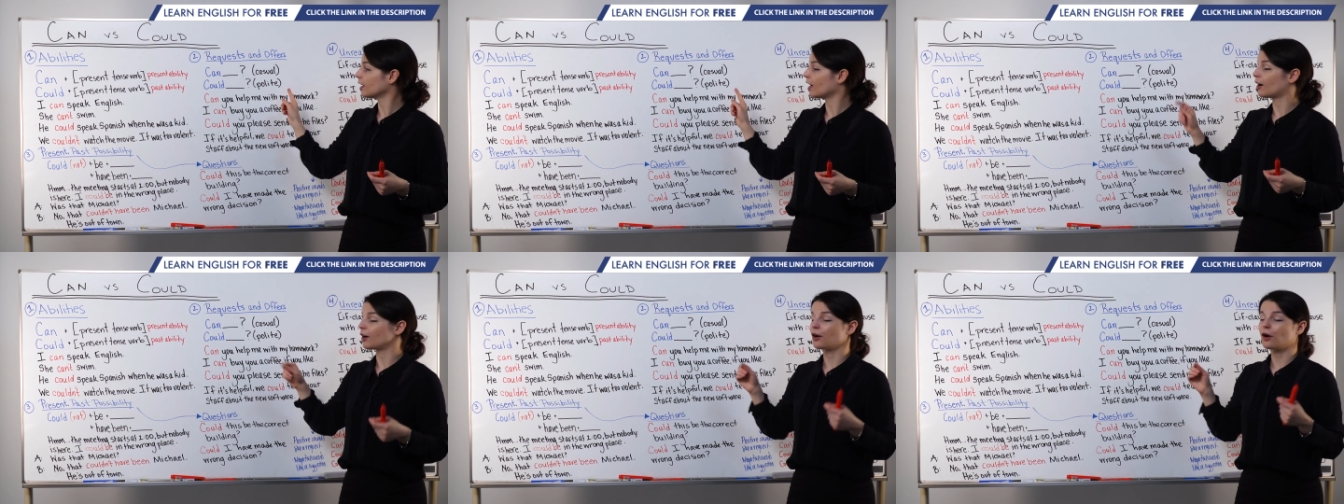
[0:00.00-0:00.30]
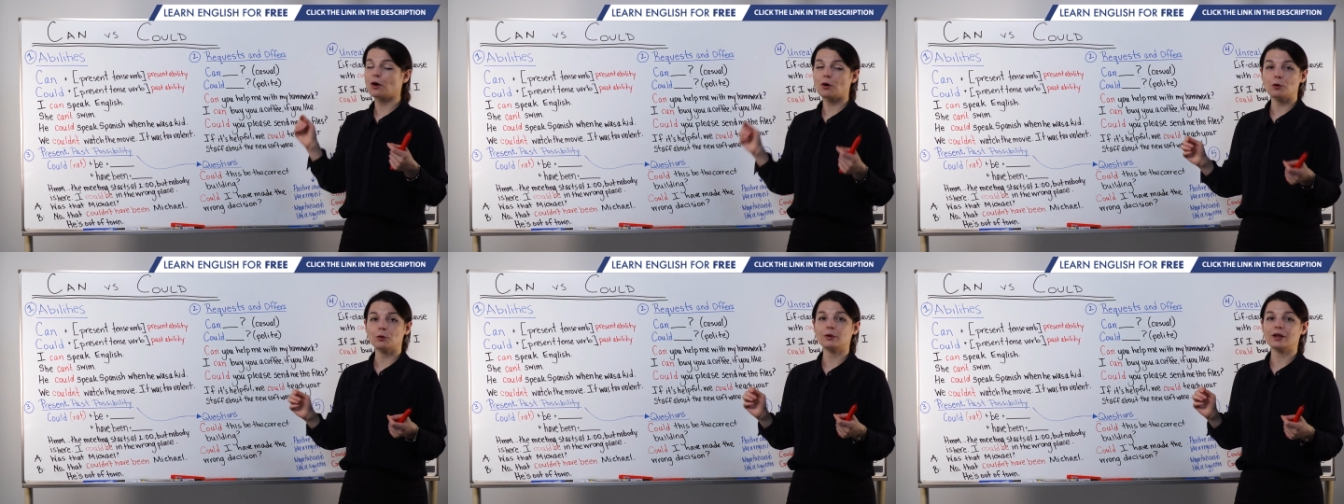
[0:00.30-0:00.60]
are
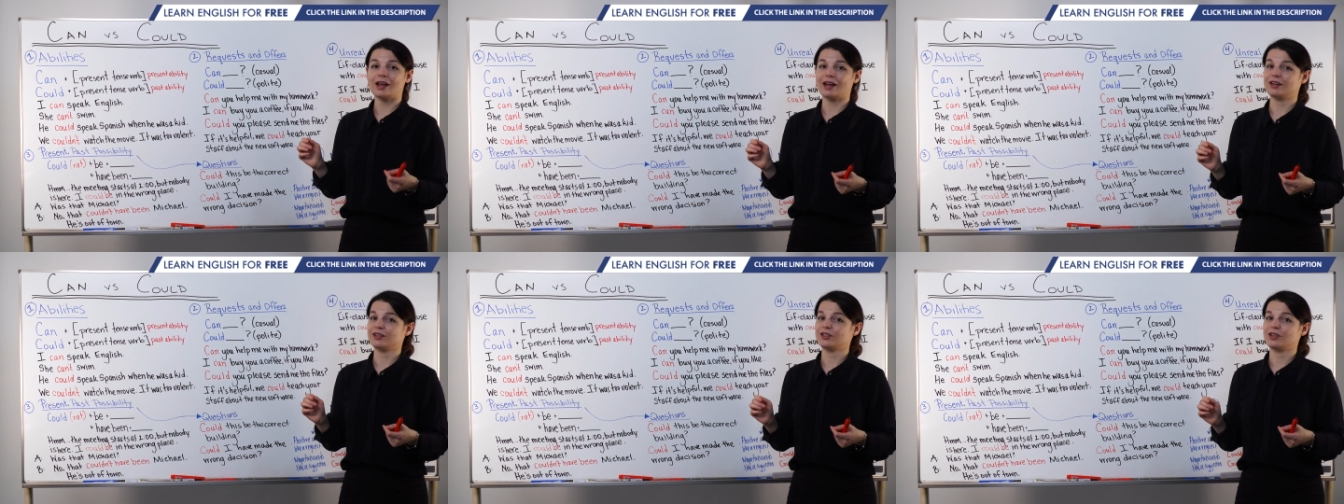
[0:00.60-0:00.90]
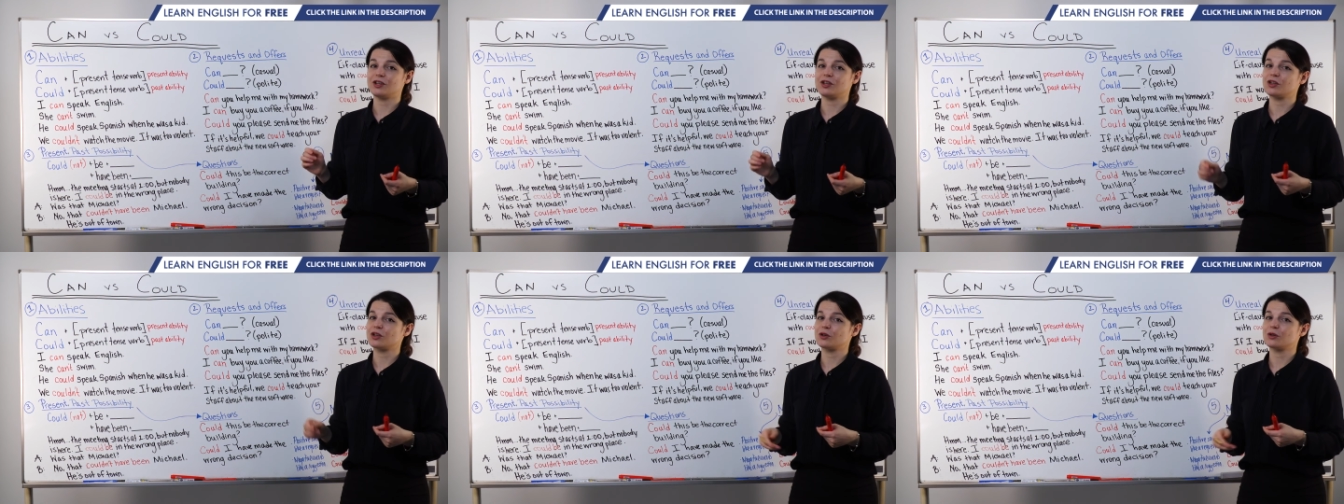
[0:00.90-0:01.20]
okay to
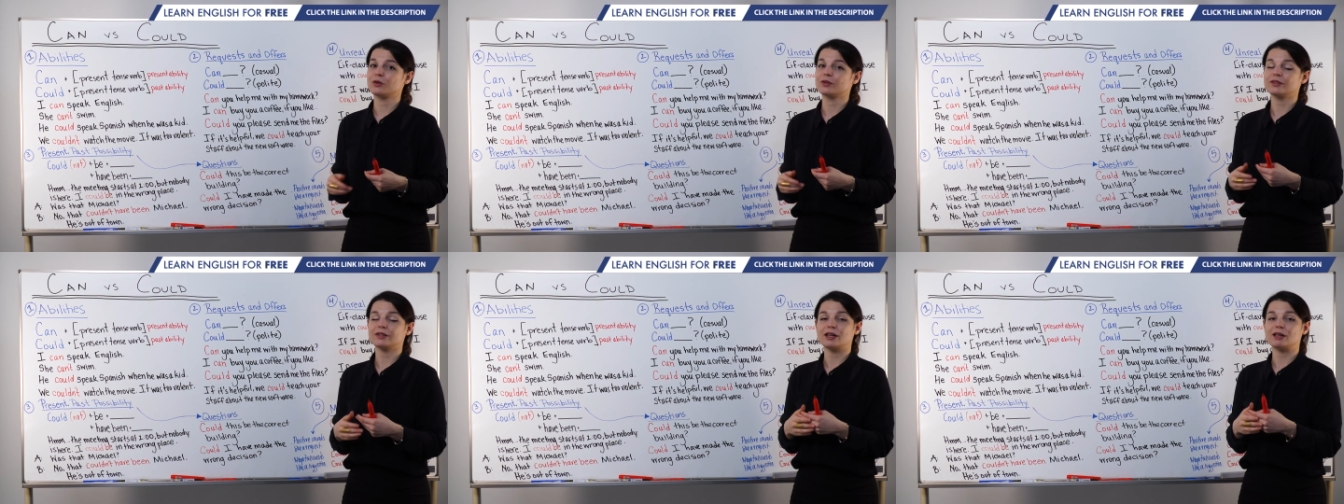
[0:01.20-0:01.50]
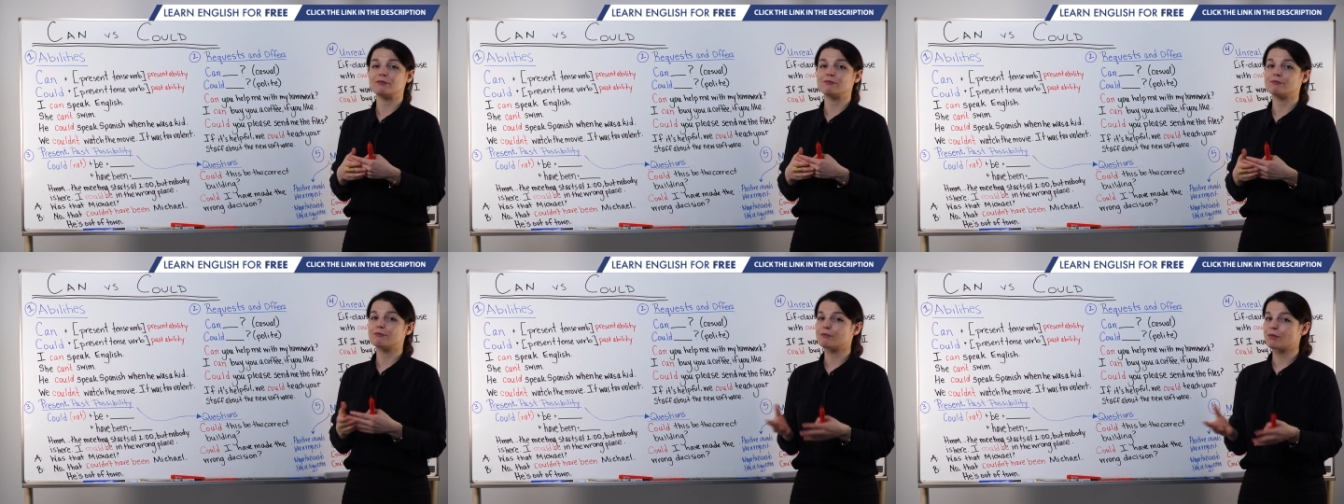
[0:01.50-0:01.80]
use
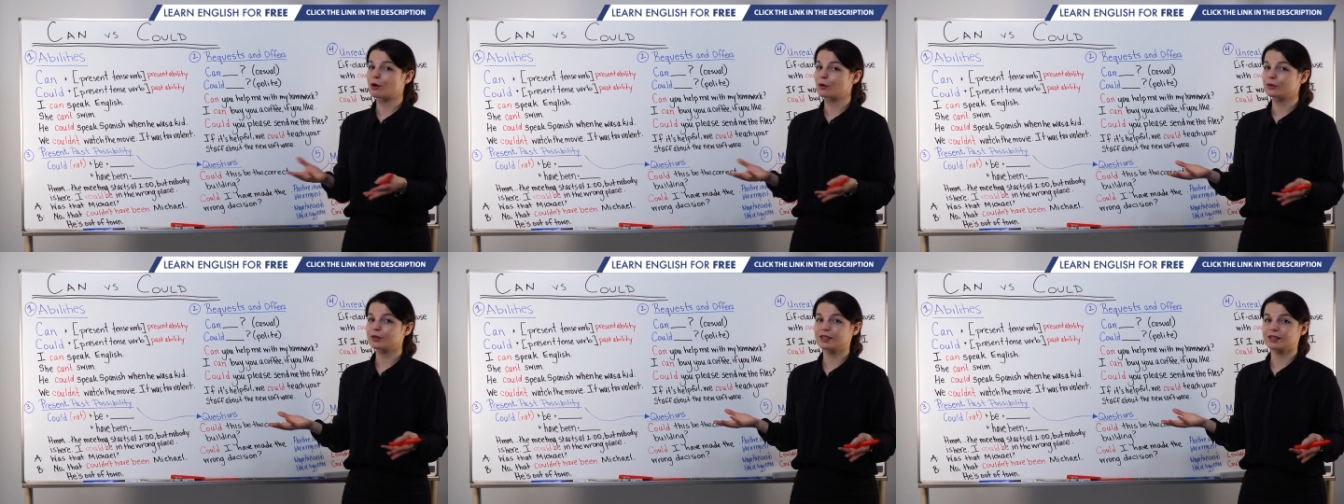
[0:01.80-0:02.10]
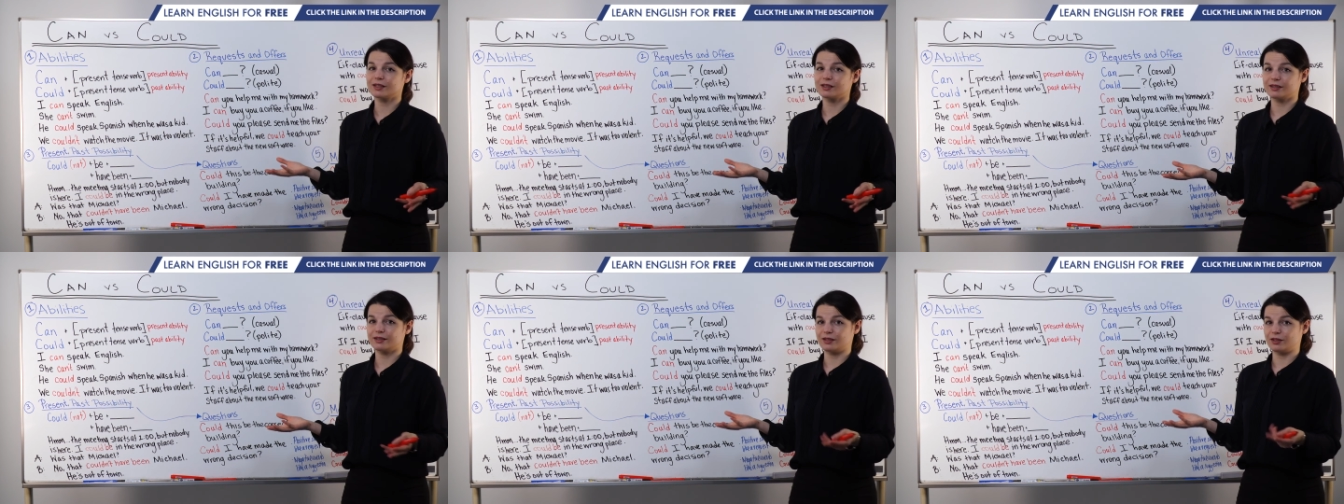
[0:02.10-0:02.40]
in
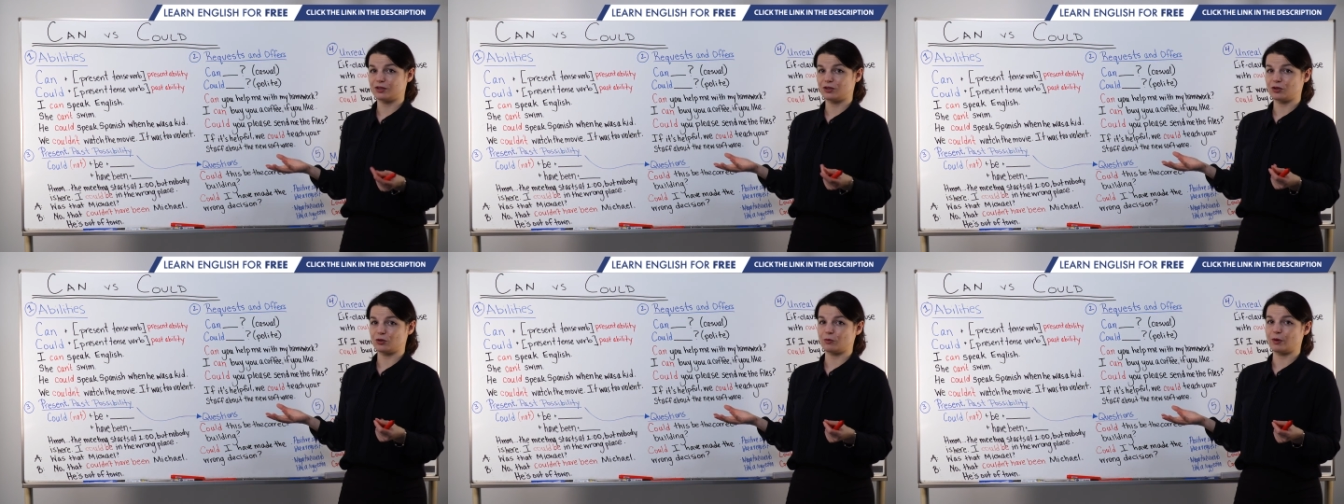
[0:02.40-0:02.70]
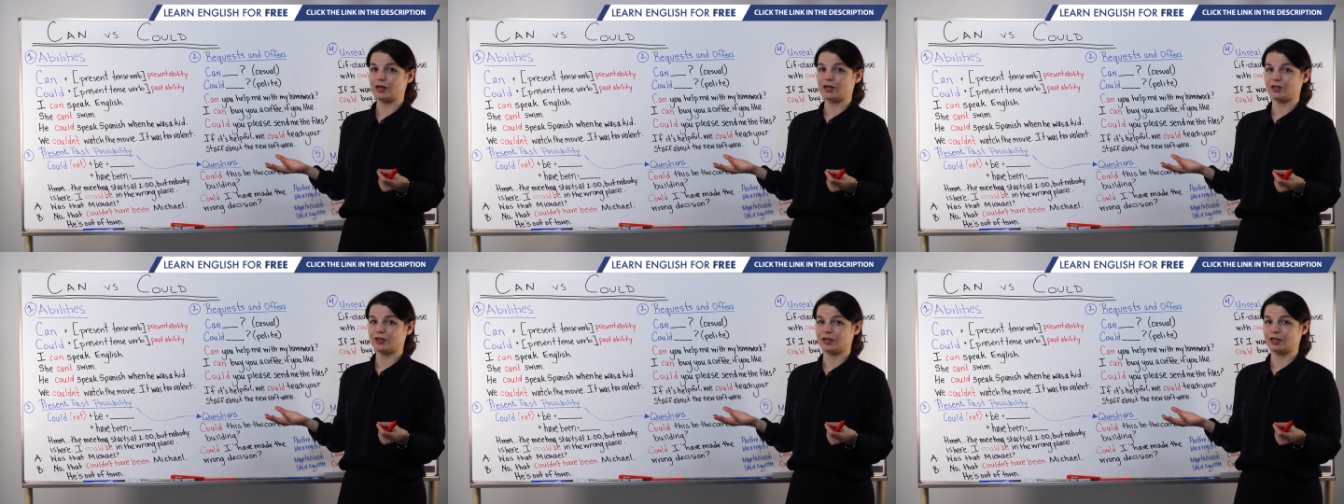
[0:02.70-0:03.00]
most
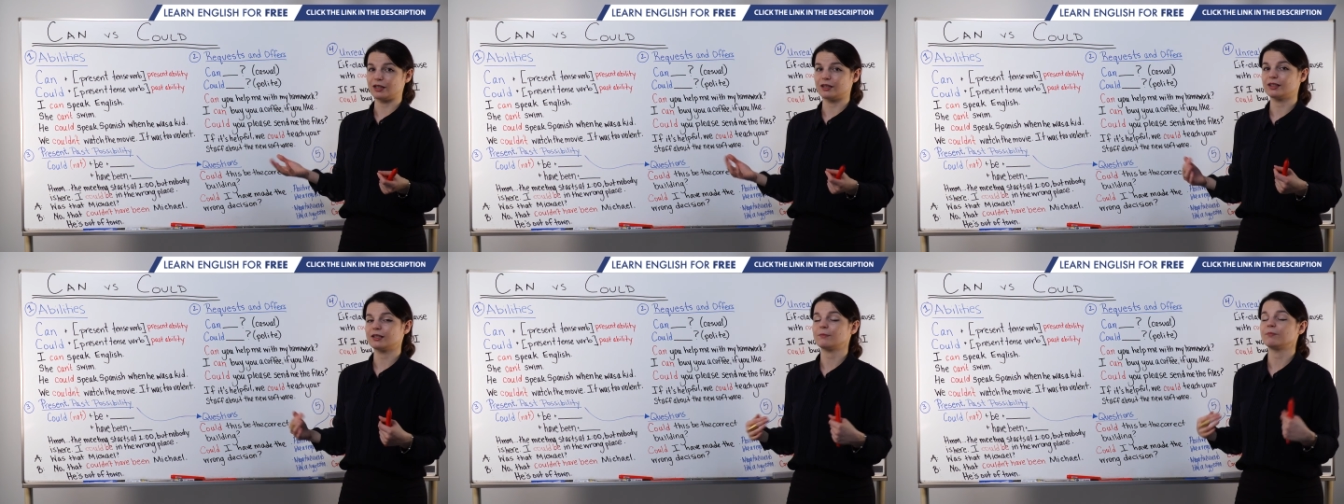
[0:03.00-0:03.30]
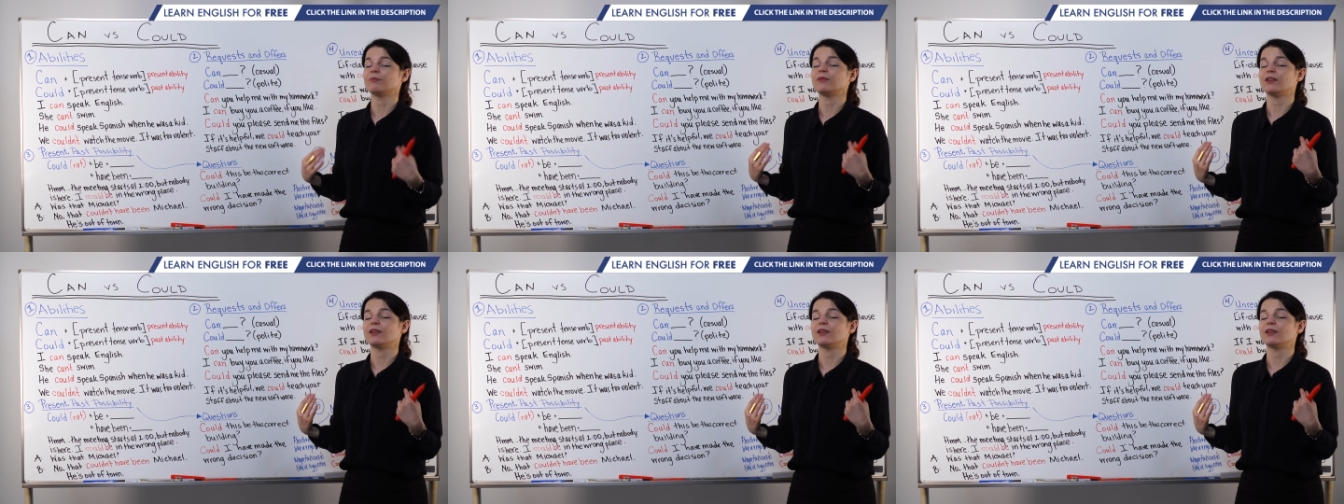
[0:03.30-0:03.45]
situations.